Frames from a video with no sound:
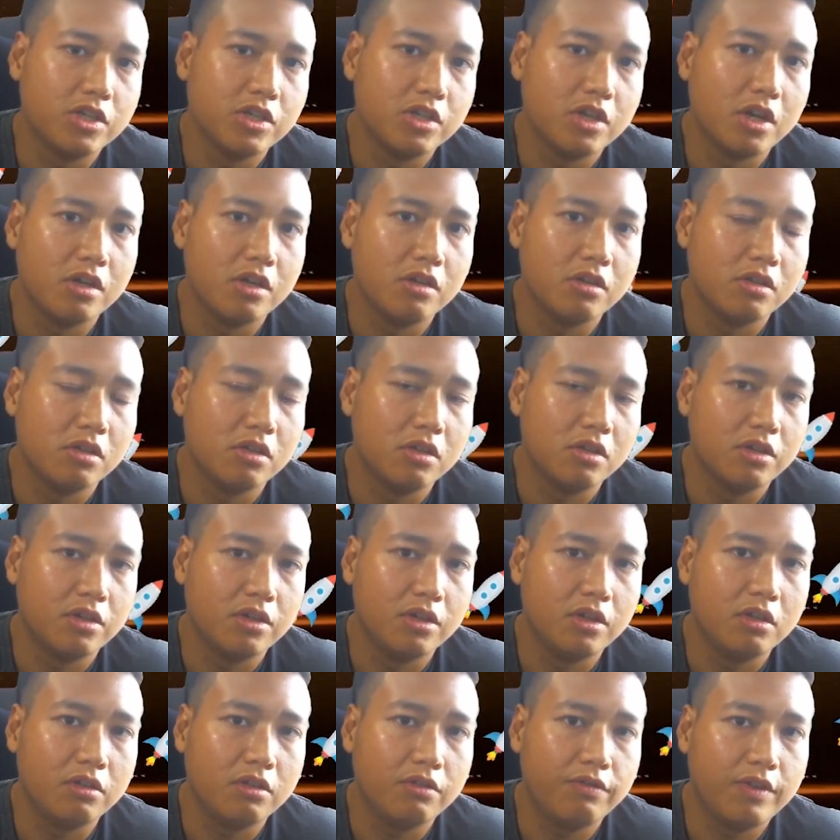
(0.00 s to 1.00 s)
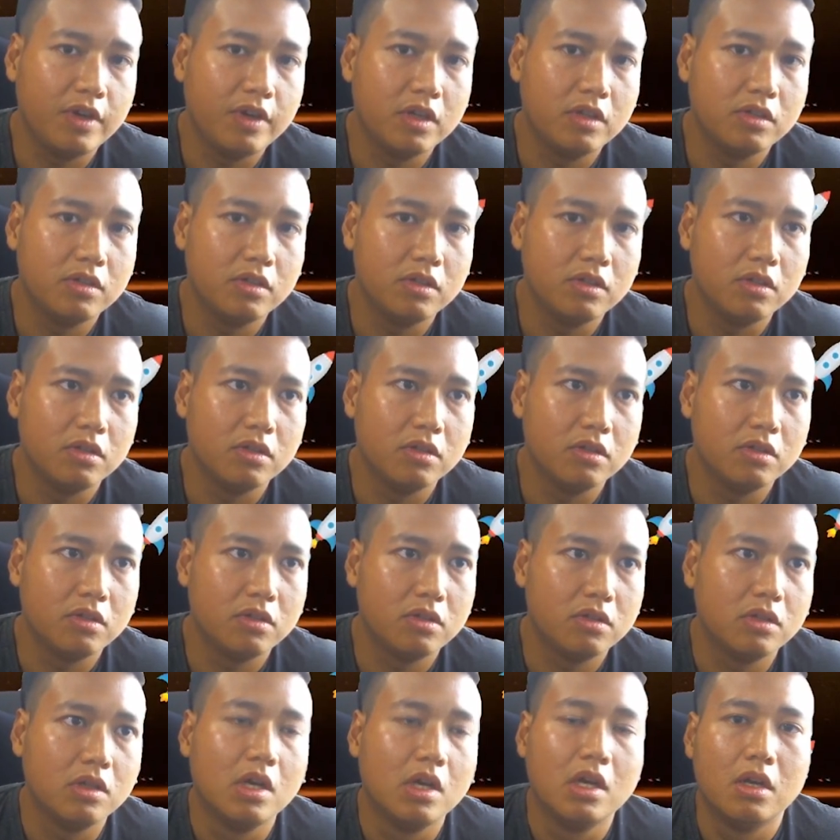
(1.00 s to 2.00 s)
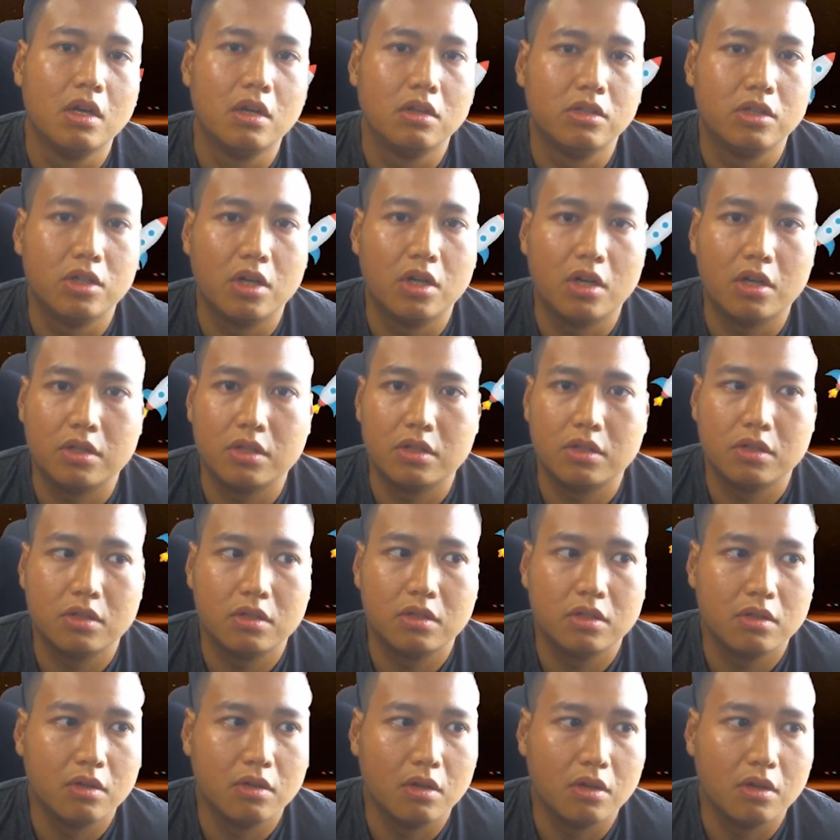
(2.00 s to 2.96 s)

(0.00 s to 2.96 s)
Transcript: and the interface is just